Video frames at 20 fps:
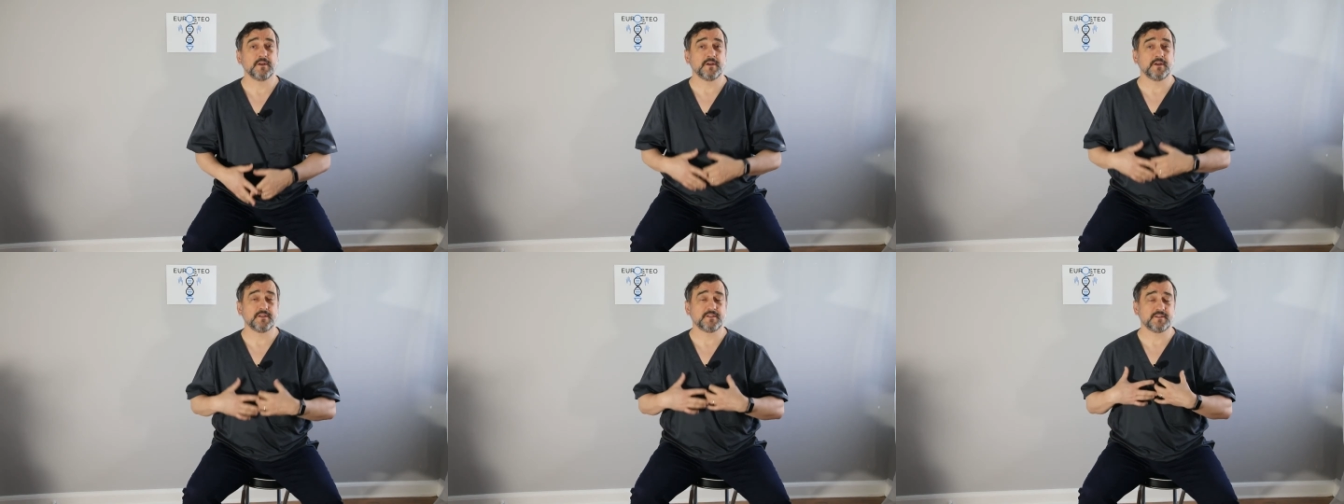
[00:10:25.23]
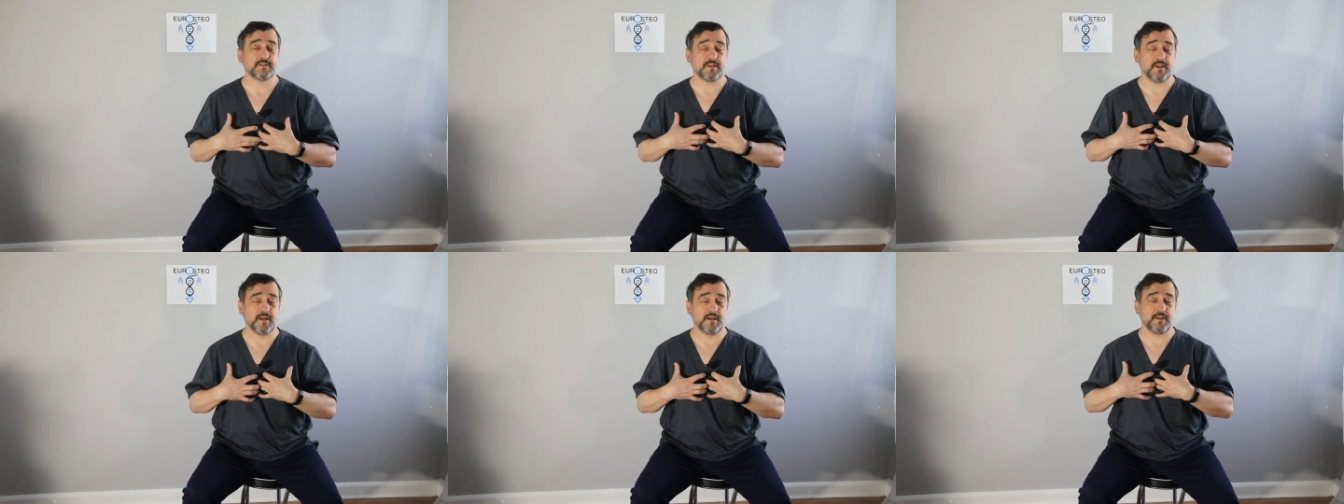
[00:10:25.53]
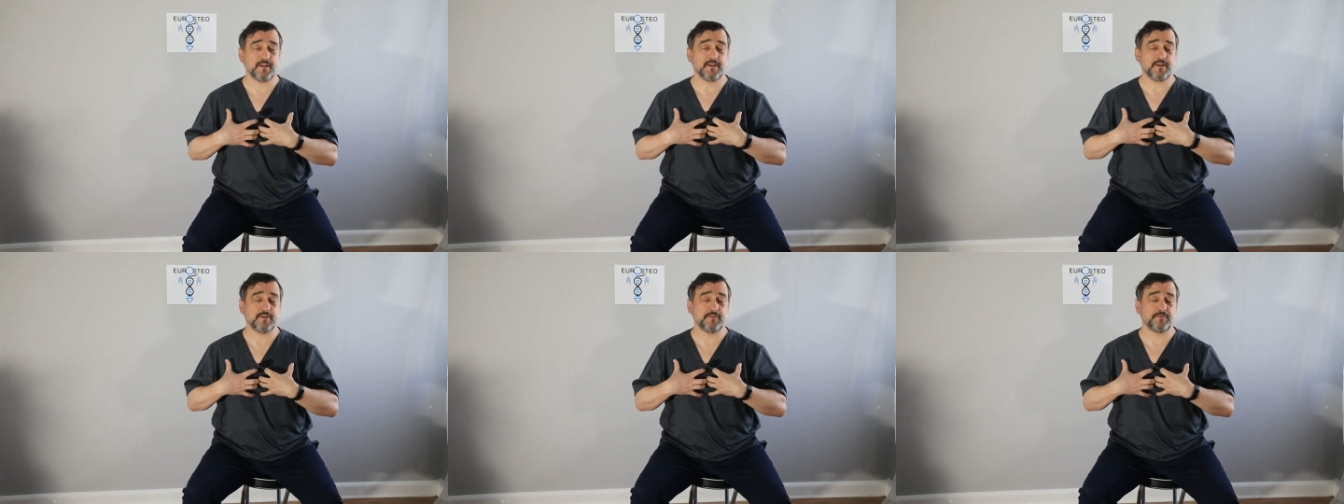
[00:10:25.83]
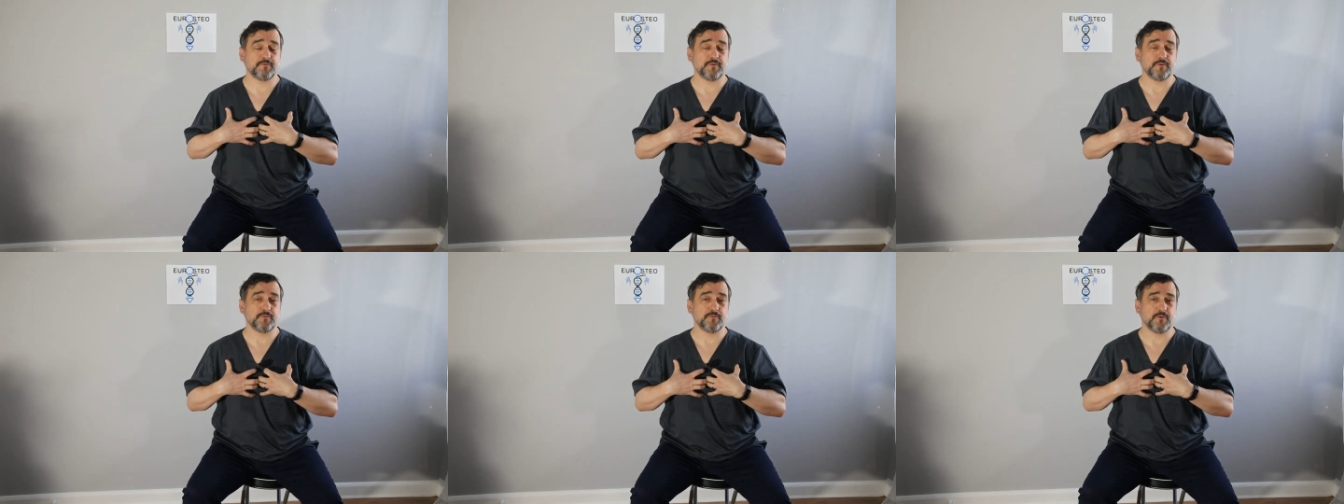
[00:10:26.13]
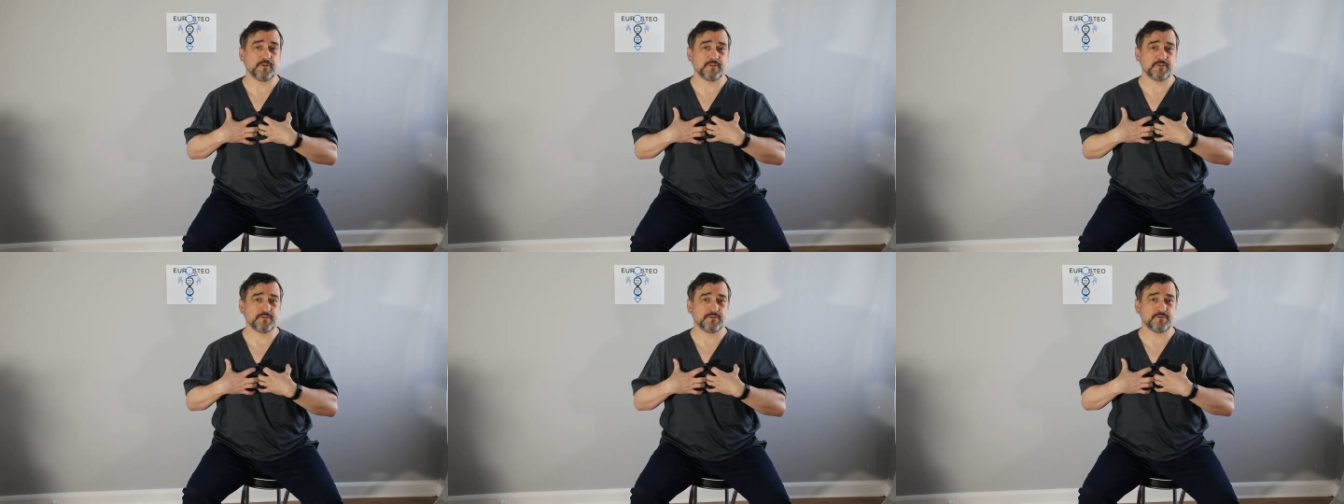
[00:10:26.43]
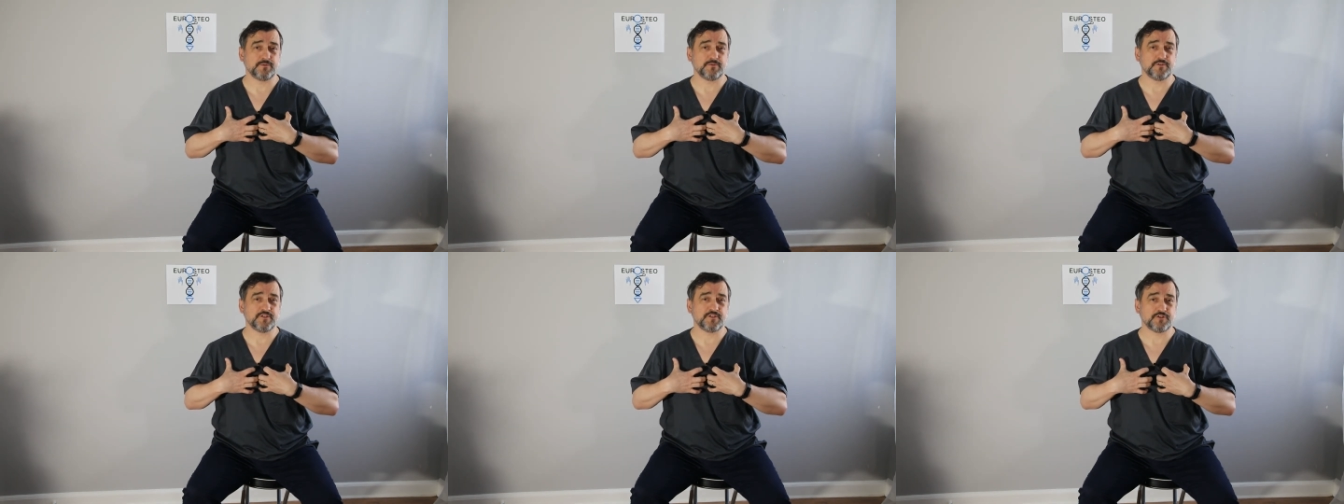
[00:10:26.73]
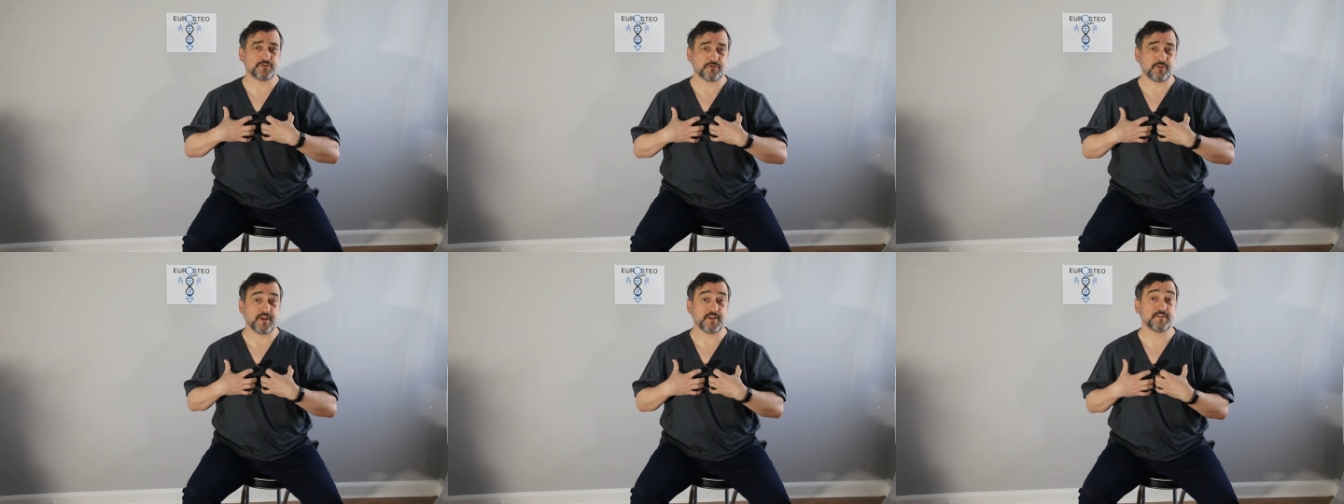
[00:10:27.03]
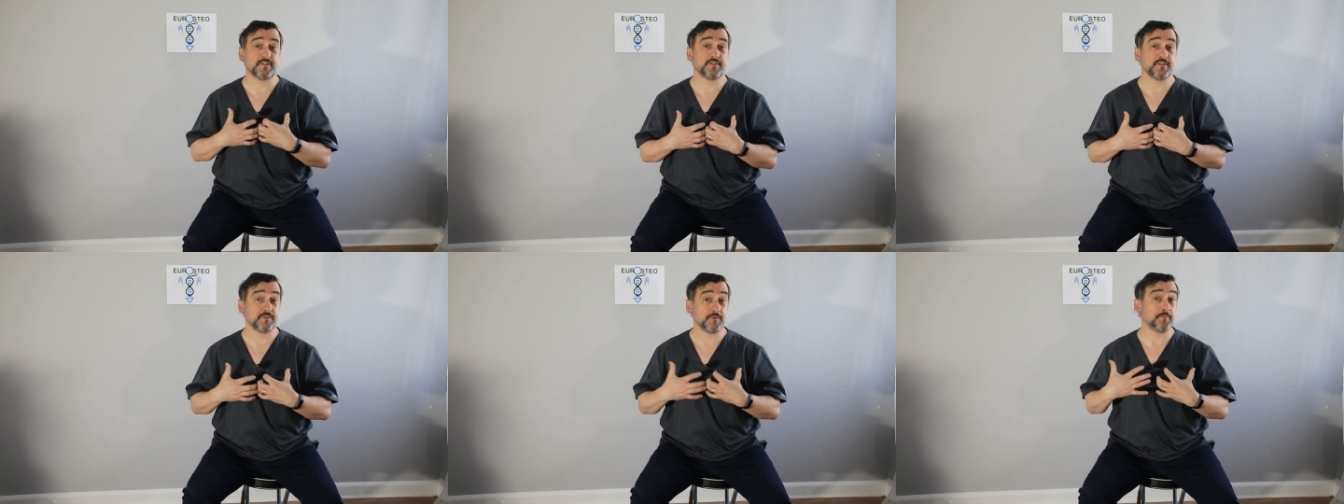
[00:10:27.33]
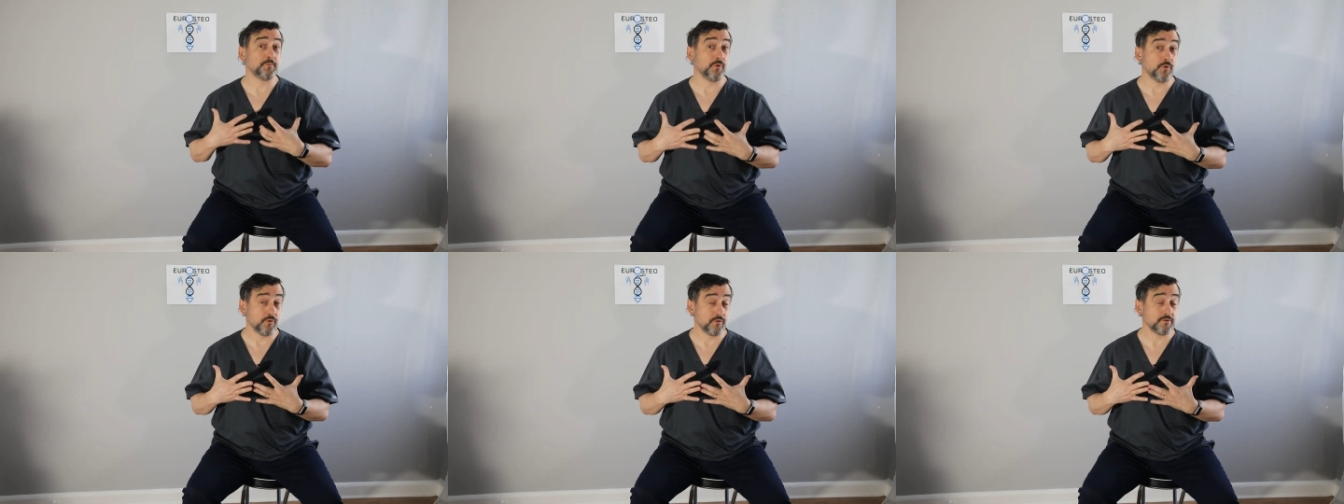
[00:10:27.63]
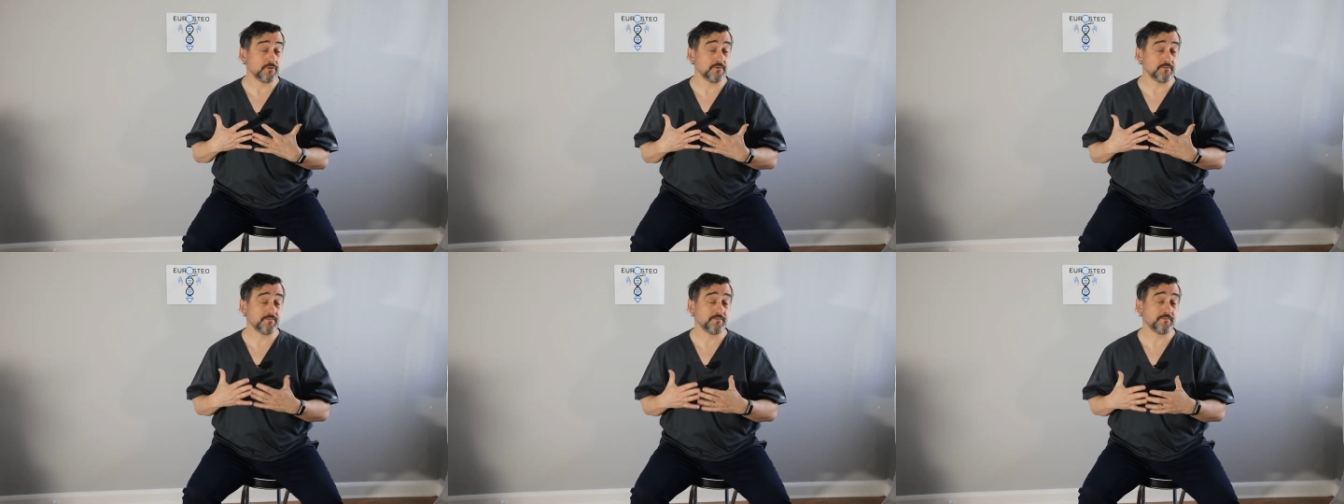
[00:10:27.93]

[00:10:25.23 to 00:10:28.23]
It's like if we want to stretch the bone,